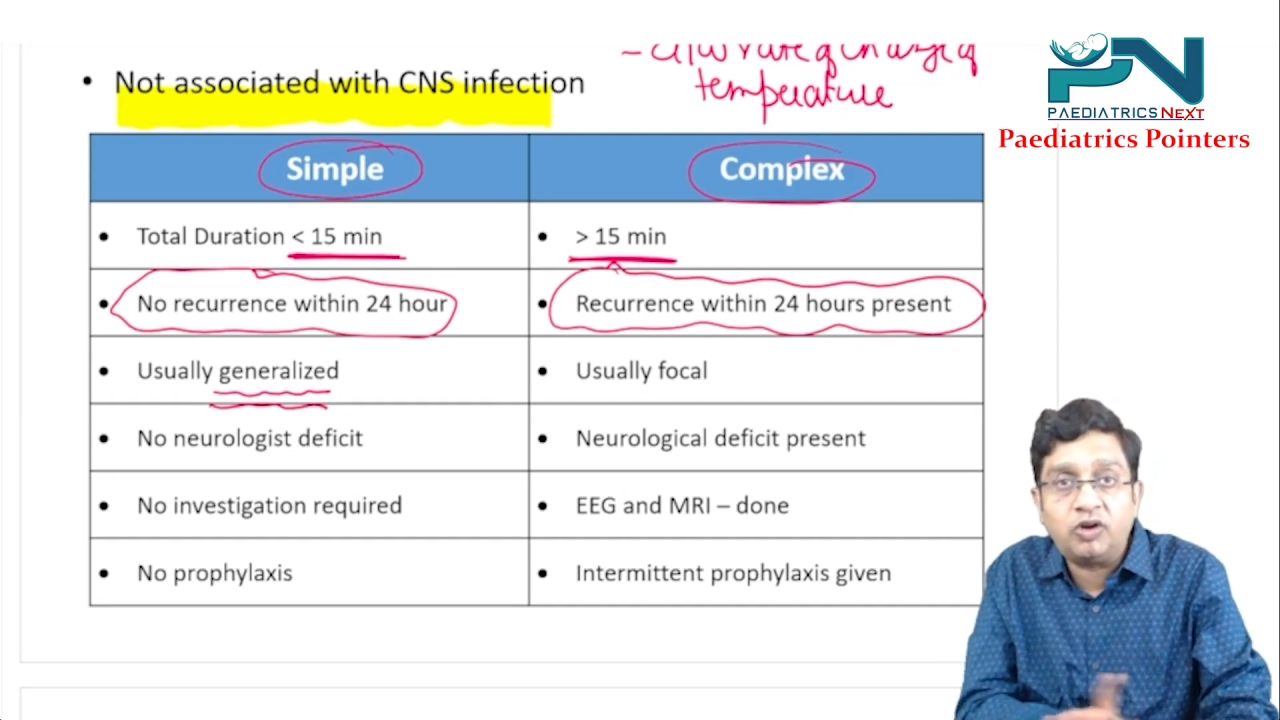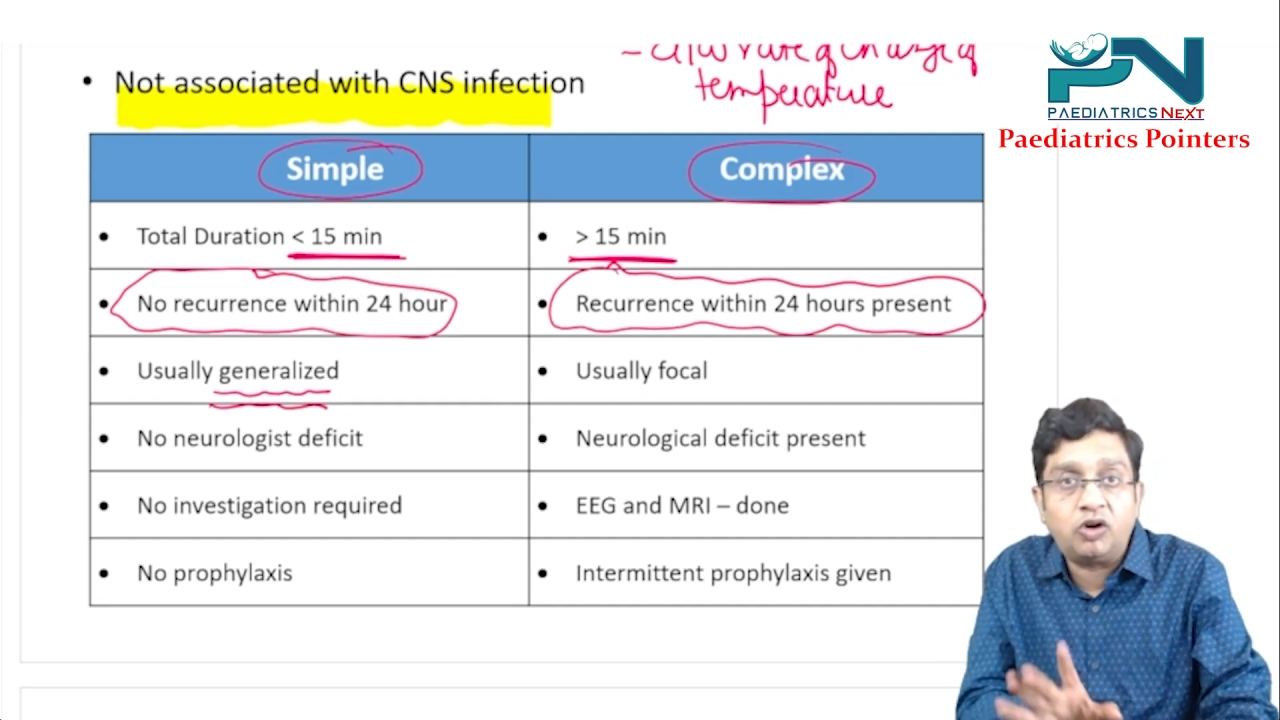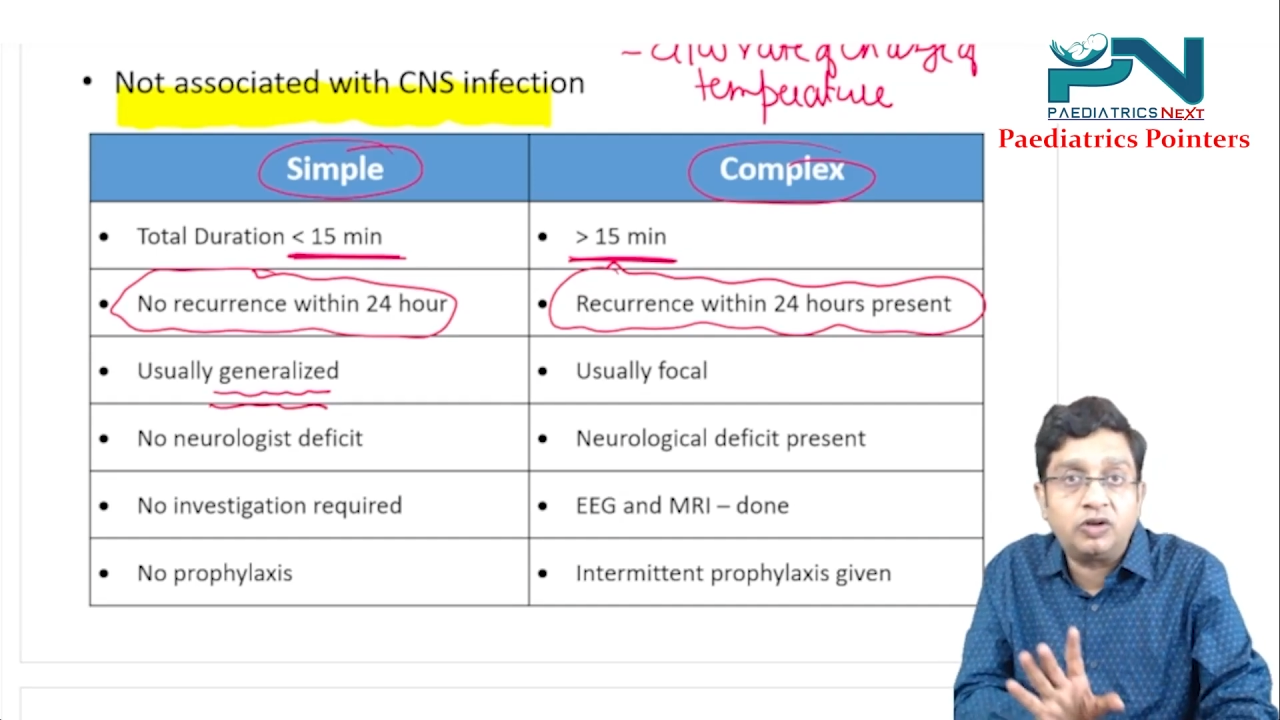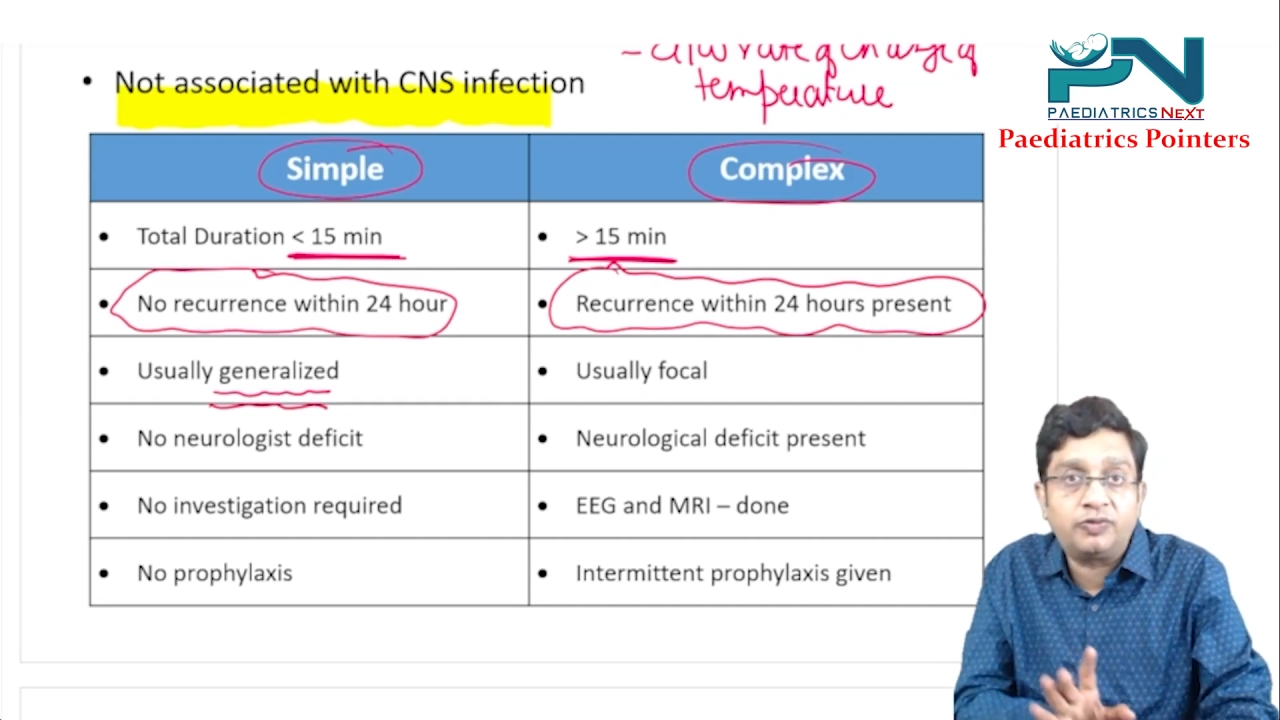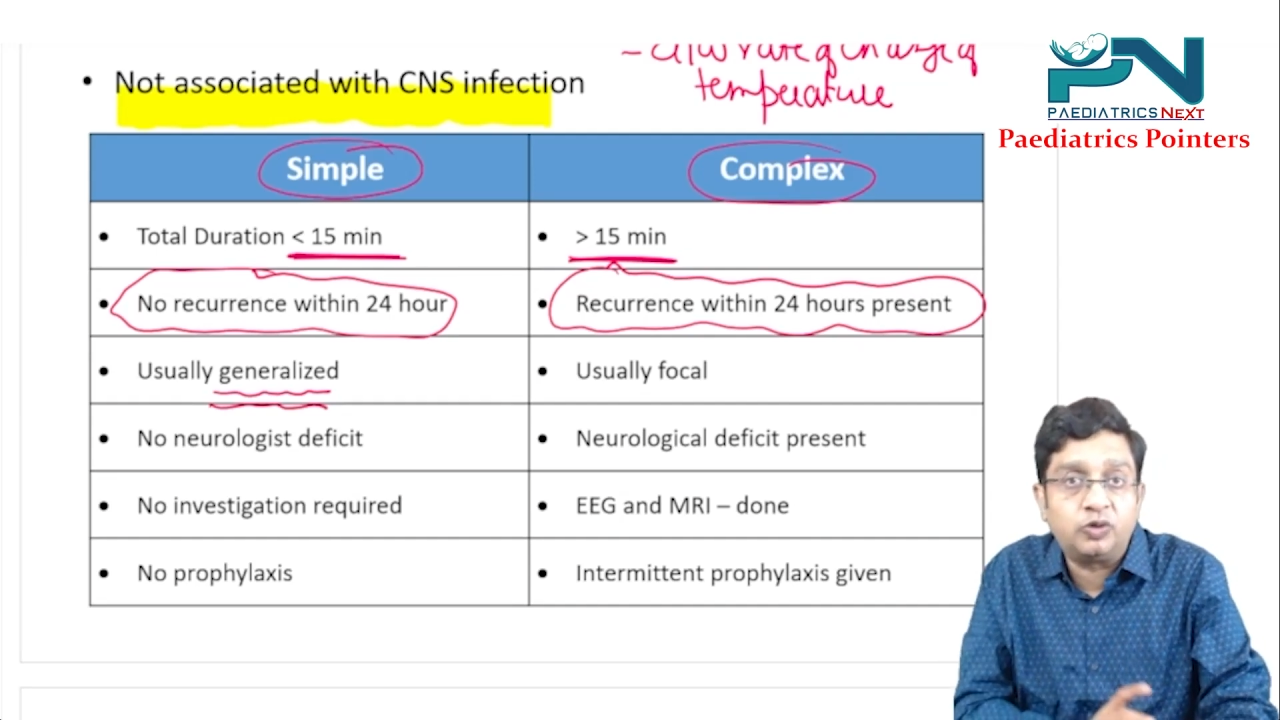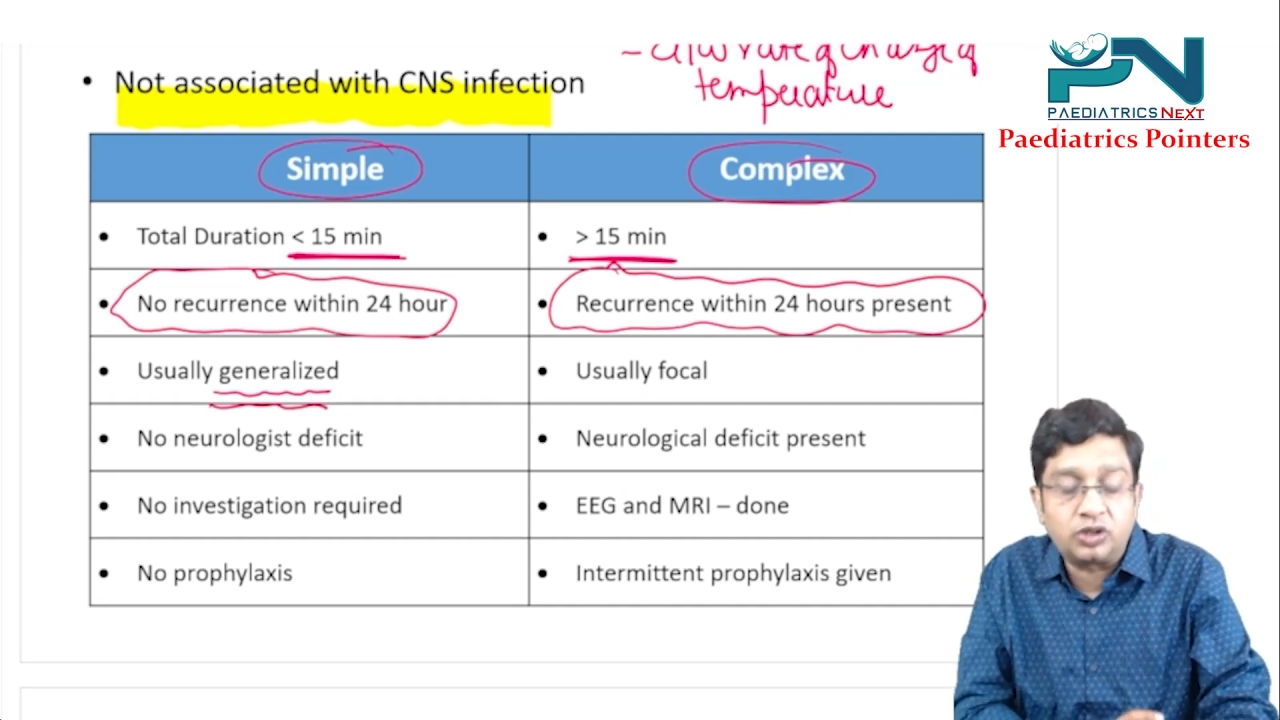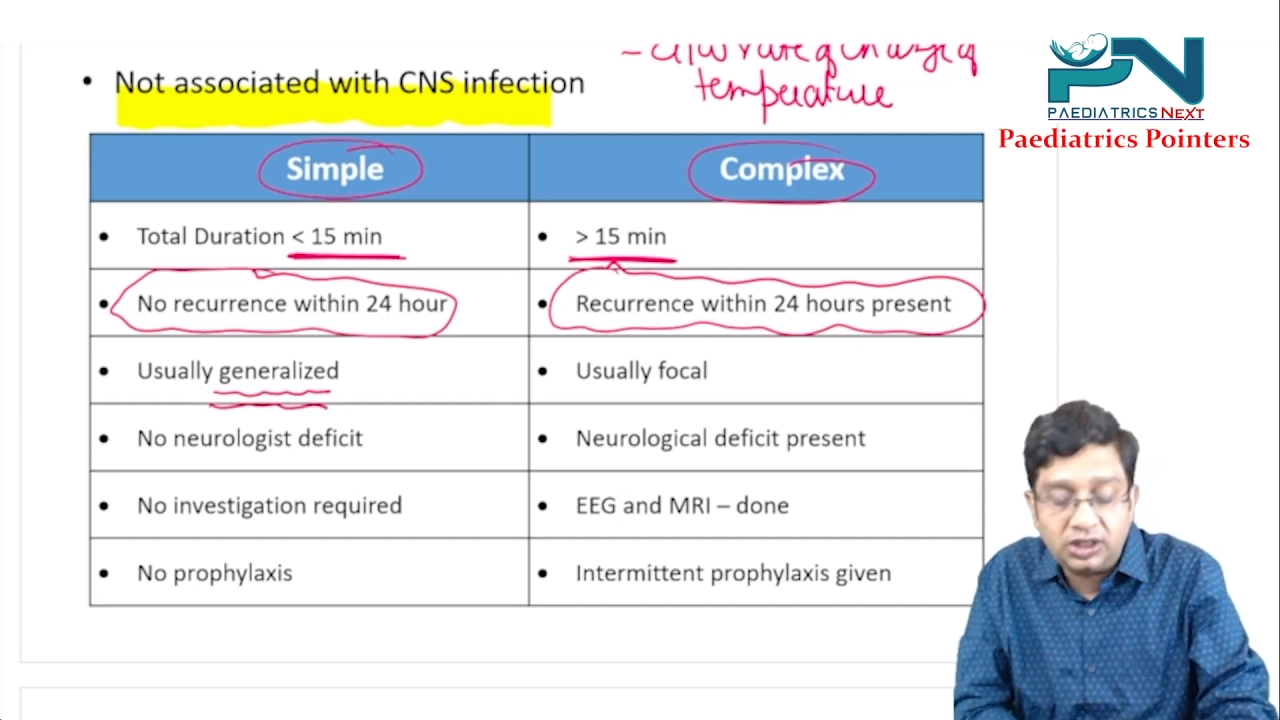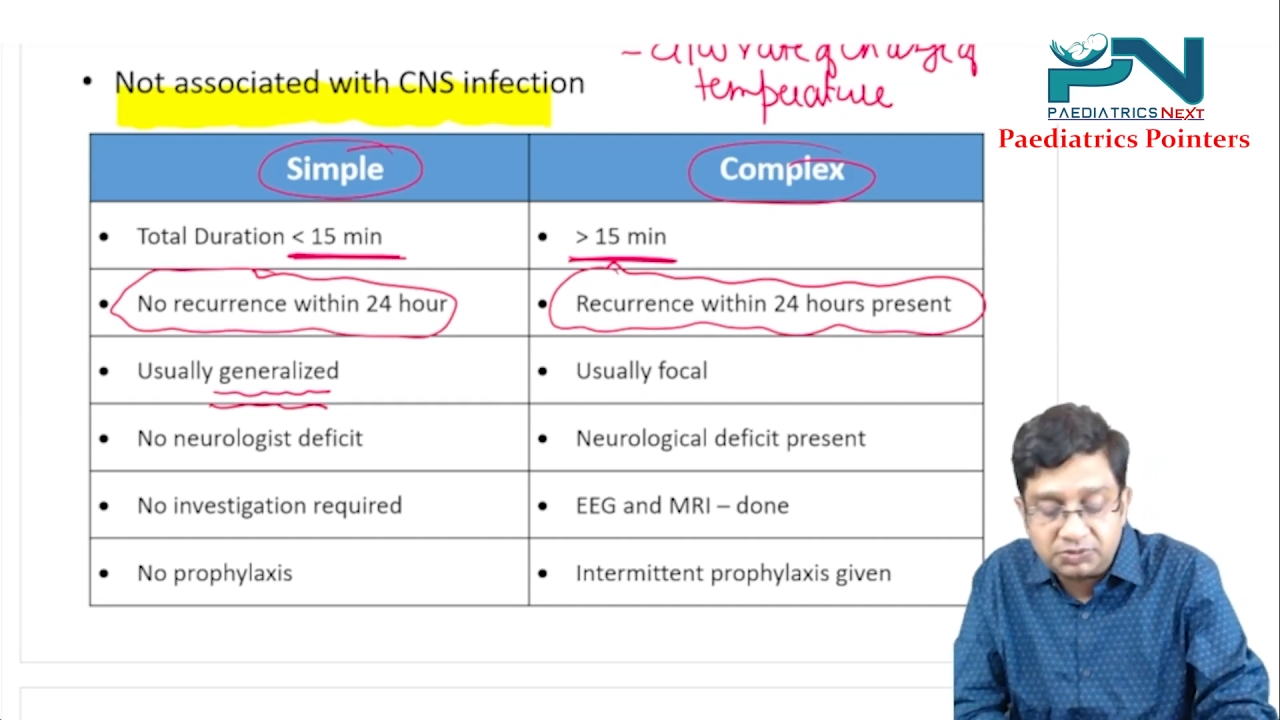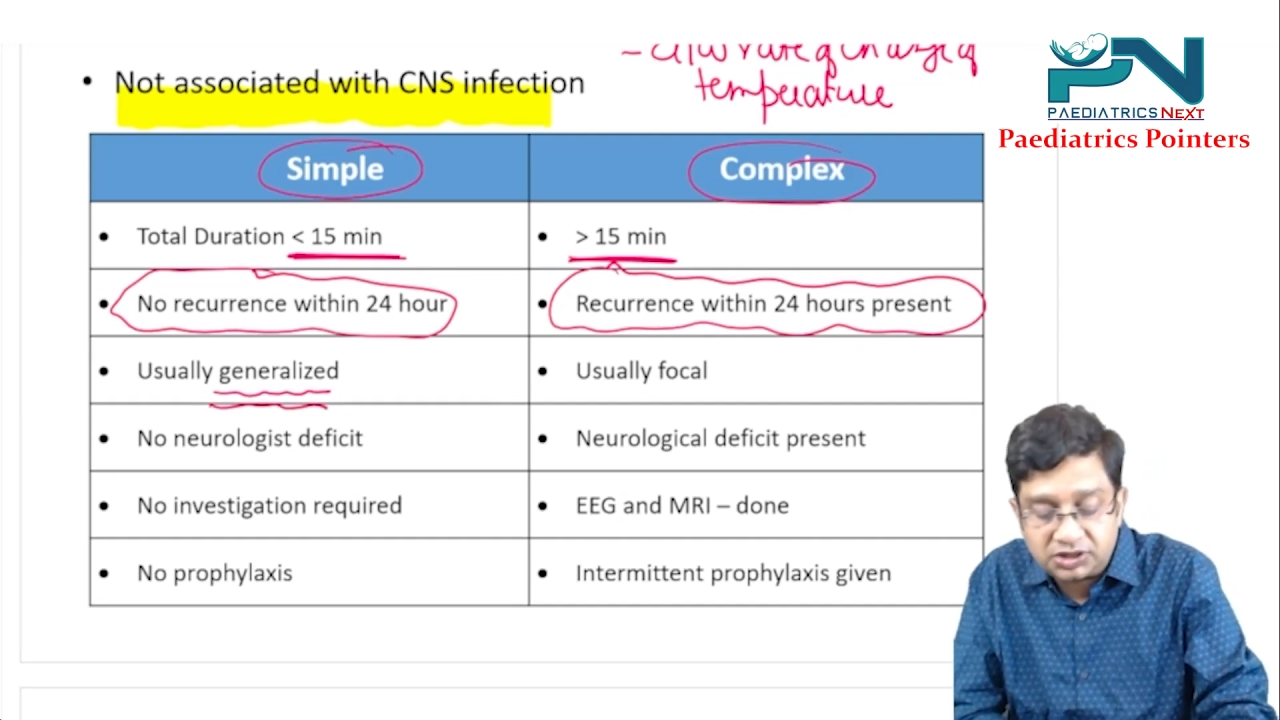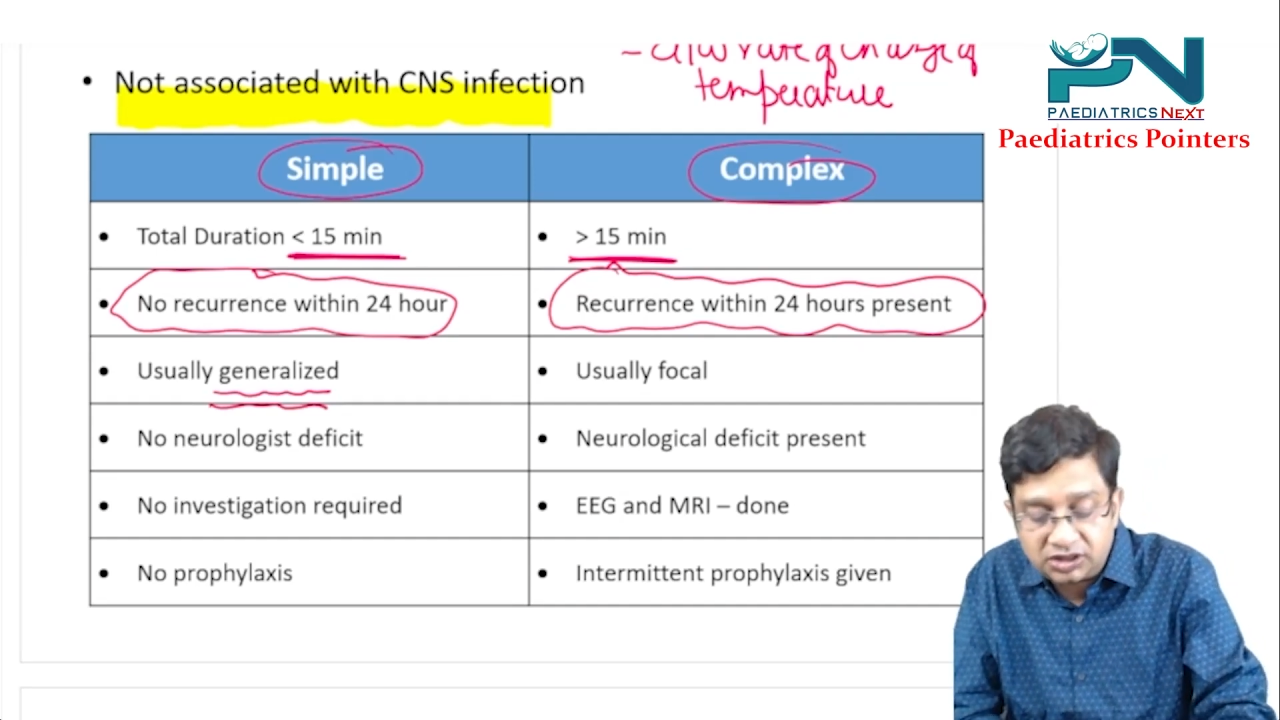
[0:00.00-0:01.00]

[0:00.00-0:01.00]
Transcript: all four limbs.